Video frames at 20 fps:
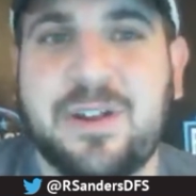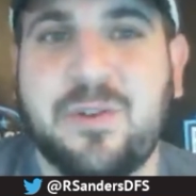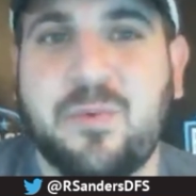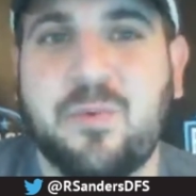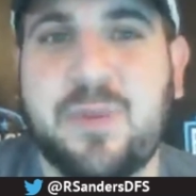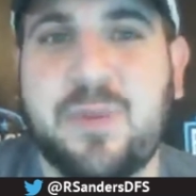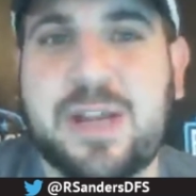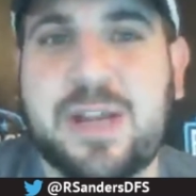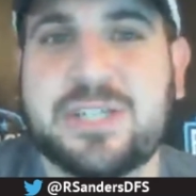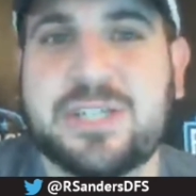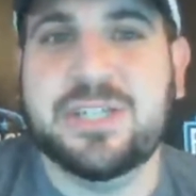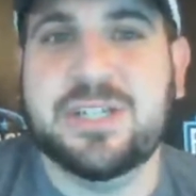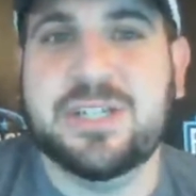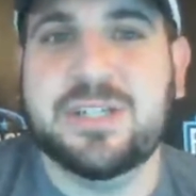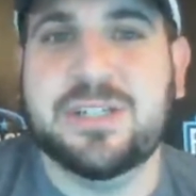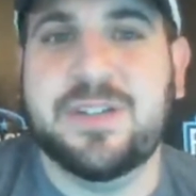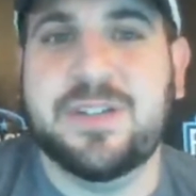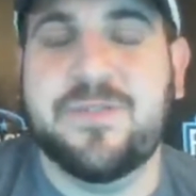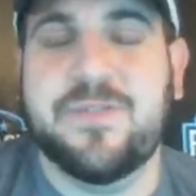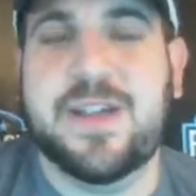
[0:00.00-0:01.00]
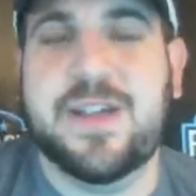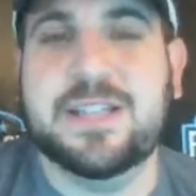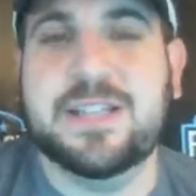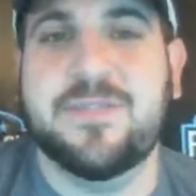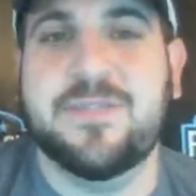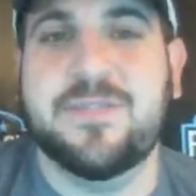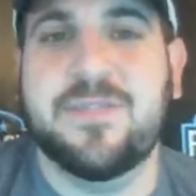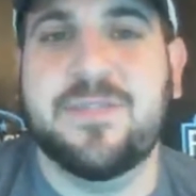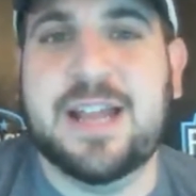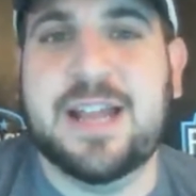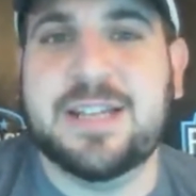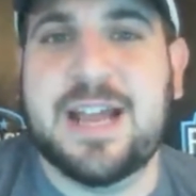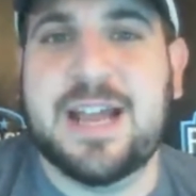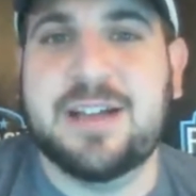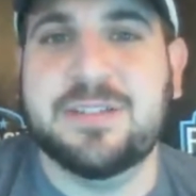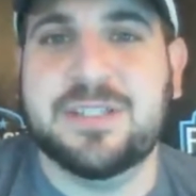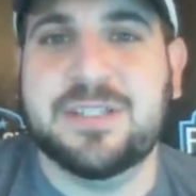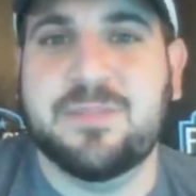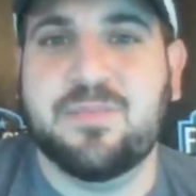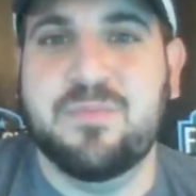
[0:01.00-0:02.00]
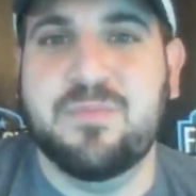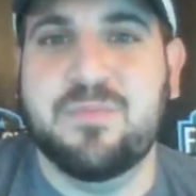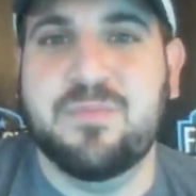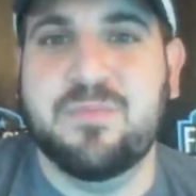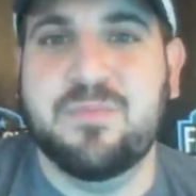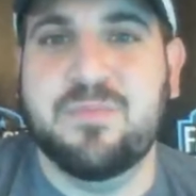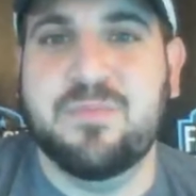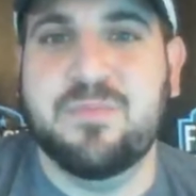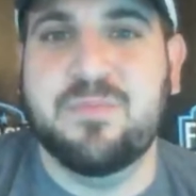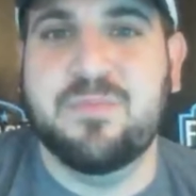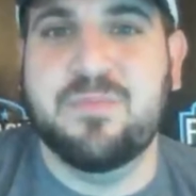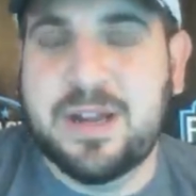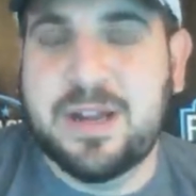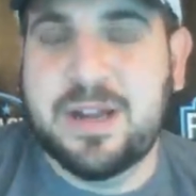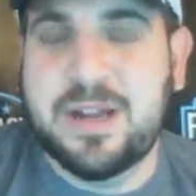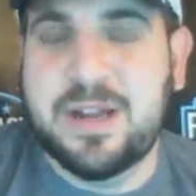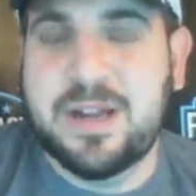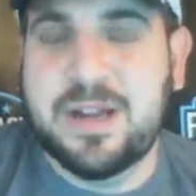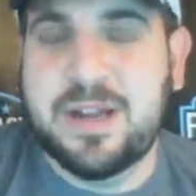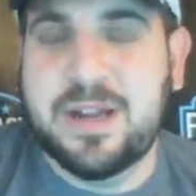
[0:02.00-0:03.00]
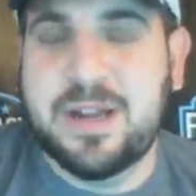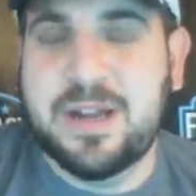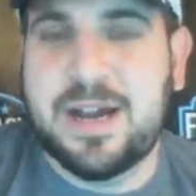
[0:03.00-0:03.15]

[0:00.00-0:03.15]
Which defensive letdown surprised you more?